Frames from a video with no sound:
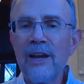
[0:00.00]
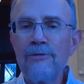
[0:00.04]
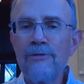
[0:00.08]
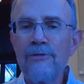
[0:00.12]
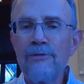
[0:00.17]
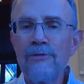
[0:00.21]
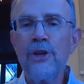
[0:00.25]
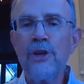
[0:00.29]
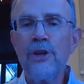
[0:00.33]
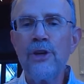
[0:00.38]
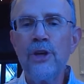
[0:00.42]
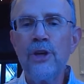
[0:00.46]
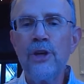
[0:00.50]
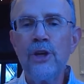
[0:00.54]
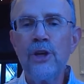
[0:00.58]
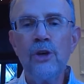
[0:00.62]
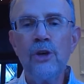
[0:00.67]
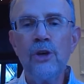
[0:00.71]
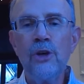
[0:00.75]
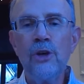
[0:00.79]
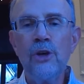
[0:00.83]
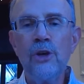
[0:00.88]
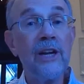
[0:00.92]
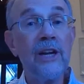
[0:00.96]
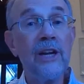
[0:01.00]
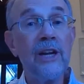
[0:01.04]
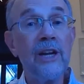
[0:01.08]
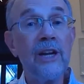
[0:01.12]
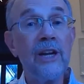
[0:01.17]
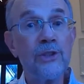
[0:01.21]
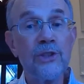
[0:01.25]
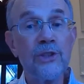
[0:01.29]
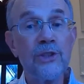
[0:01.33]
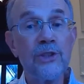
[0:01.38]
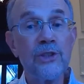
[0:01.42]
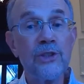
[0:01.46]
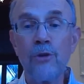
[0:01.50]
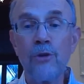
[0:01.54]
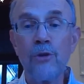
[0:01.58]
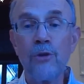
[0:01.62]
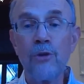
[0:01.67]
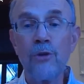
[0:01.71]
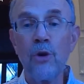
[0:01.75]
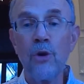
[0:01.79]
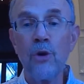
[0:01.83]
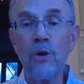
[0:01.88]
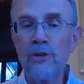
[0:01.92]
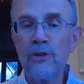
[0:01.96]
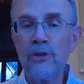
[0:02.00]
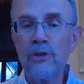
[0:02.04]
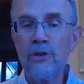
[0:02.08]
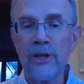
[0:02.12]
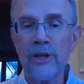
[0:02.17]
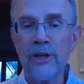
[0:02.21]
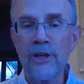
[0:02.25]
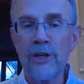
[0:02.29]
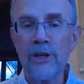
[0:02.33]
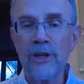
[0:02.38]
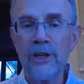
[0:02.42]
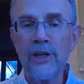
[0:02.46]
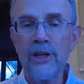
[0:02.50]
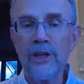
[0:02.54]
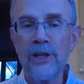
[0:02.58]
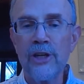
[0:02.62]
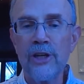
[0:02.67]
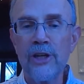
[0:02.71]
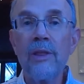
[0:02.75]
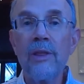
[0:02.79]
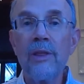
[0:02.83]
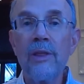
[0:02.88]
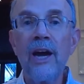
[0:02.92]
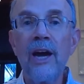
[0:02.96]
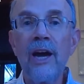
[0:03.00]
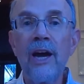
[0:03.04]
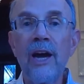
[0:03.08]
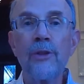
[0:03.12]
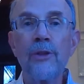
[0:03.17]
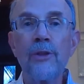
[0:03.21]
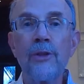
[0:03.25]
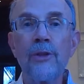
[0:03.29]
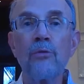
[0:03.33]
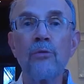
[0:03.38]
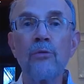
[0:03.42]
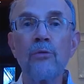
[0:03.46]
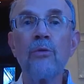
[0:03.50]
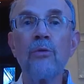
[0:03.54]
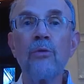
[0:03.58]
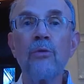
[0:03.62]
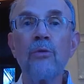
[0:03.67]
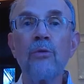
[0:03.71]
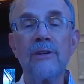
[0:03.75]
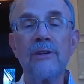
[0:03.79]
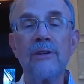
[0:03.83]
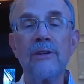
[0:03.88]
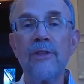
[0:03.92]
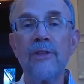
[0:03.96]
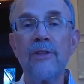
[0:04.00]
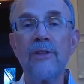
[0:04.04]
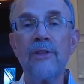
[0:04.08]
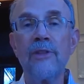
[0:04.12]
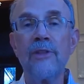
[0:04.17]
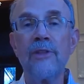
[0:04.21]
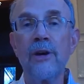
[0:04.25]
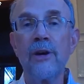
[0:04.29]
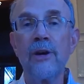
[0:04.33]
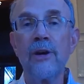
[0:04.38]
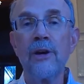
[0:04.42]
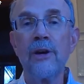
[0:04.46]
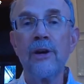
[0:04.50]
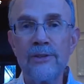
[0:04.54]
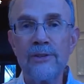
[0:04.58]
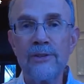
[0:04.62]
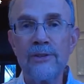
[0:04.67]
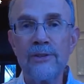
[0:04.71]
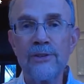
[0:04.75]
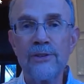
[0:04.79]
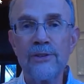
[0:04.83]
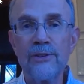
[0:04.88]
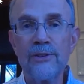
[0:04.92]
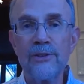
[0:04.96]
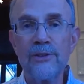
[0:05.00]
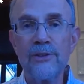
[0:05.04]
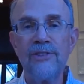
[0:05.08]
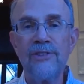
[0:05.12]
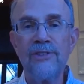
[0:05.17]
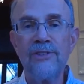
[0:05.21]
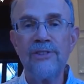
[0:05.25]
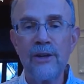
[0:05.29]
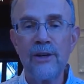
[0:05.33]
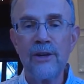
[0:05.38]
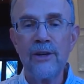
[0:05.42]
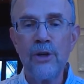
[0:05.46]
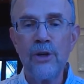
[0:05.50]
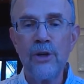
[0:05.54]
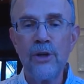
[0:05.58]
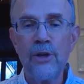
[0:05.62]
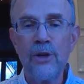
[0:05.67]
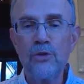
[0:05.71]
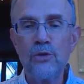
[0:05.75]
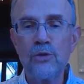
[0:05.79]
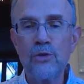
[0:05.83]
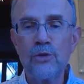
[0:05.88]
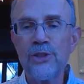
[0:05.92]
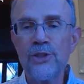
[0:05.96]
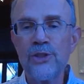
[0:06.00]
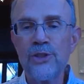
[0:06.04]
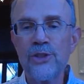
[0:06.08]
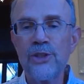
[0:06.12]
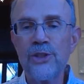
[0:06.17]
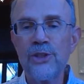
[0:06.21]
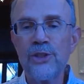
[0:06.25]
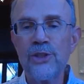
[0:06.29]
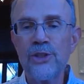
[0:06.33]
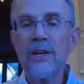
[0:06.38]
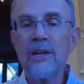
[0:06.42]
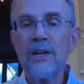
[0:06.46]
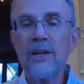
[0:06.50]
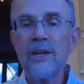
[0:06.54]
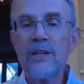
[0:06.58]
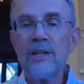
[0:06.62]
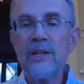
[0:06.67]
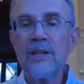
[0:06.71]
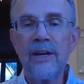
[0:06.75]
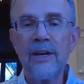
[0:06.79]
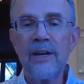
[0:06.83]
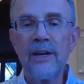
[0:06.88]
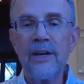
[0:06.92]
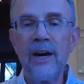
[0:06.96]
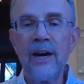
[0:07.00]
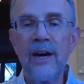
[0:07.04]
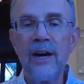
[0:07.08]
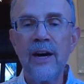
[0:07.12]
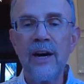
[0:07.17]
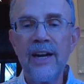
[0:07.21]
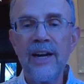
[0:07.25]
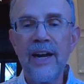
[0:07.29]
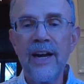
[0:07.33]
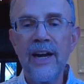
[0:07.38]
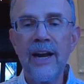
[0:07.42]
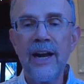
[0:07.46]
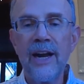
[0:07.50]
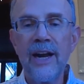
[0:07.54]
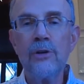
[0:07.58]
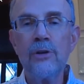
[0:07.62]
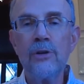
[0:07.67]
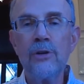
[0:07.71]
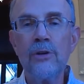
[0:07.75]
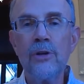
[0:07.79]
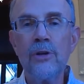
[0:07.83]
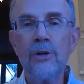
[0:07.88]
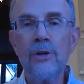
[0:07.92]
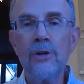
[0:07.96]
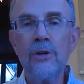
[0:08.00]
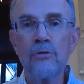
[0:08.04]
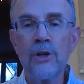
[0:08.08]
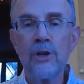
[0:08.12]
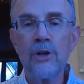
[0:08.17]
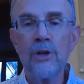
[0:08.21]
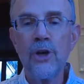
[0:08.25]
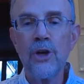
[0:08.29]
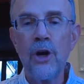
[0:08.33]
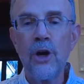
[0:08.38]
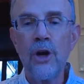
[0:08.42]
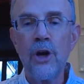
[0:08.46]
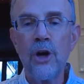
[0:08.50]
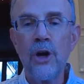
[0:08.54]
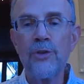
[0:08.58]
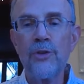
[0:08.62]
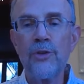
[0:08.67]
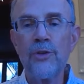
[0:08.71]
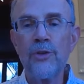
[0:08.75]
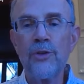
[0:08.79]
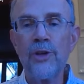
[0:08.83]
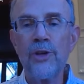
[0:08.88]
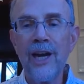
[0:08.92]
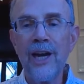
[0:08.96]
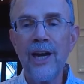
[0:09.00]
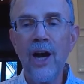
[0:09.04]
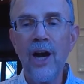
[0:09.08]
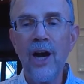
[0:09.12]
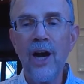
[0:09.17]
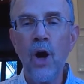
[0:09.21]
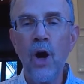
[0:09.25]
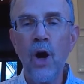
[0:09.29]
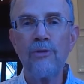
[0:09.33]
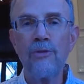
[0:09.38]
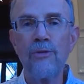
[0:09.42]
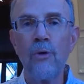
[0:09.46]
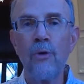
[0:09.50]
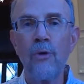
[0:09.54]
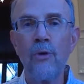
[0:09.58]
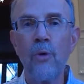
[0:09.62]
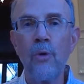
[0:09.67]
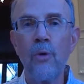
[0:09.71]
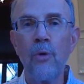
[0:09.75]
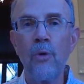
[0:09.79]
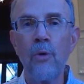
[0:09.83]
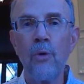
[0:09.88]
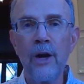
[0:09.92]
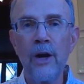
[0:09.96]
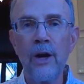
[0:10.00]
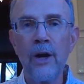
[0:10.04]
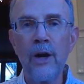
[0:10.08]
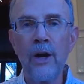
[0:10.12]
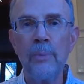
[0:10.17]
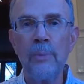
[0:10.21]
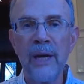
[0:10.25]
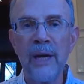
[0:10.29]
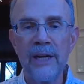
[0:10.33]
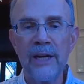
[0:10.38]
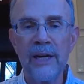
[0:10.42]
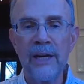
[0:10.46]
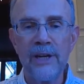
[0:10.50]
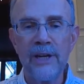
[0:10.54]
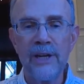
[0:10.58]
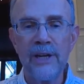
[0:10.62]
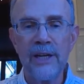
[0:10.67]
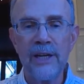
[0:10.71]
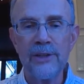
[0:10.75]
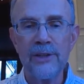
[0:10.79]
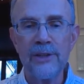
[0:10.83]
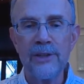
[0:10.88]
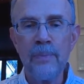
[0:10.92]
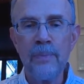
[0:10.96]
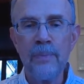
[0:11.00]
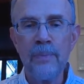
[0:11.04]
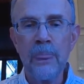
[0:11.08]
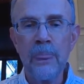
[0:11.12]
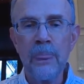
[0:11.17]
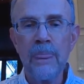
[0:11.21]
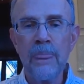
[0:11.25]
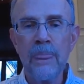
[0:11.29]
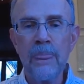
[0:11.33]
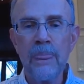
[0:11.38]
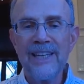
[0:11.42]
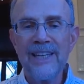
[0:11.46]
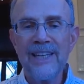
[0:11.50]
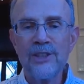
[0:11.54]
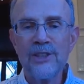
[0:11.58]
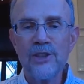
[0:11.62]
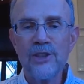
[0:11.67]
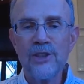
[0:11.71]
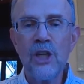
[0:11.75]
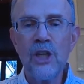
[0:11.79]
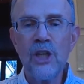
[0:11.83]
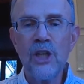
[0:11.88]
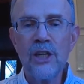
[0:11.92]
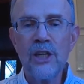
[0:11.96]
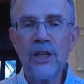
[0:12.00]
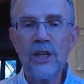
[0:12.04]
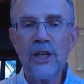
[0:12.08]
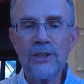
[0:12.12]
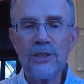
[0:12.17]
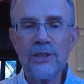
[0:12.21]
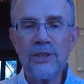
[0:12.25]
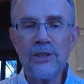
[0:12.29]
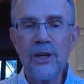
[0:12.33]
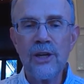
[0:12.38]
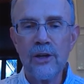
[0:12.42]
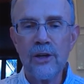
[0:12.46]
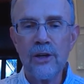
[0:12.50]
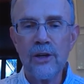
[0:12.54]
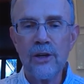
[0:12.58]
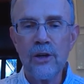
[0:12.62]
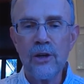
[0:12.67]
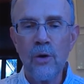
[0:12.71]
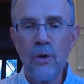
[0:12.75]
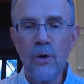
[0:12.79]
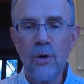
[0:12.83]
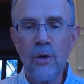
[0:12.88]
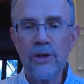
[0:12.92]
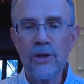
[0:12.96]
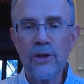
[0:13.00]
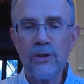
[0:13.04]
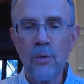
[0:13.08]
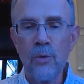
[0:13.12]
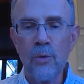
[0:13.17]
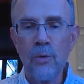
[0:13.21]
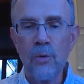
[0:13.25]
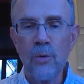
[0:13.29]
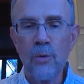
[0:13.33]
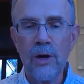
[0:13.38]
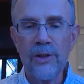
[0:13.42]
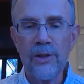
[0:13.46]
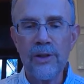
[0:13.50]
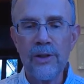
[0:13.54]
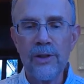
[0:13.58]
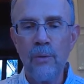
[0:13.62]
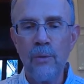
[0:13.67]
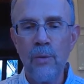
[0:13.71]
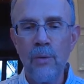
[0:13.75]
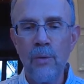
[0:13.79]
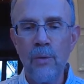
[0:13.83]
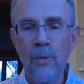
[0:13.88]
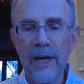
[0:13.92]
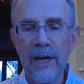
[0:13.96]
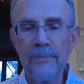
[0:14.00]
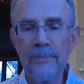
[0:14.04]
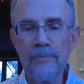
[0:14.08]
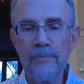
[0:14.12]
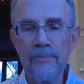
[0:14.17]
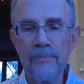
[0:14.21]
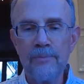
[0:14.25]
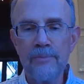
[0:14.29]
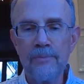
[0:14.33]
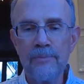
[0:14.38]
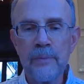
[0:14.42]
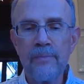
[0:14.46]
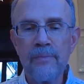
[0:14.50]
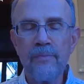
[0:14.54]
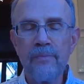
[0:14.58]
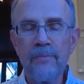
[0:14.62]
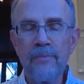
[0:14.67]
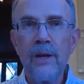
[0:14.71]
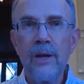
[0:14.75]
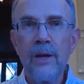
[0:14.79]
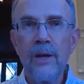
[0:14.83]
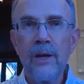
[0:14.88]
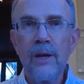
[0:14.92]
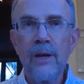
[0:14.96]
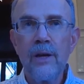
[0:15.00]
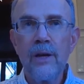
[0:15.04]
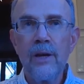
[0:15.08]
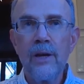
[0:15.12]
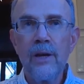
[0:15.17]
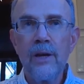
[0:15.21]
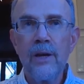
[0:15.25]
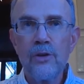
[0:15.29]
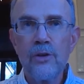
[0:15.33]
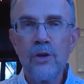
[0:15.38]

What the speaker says: So taking a few or even several hundred without the rest of those thousands of phytonutrients cannot ever result in the hoped for health benefits. It's just not going to work that way.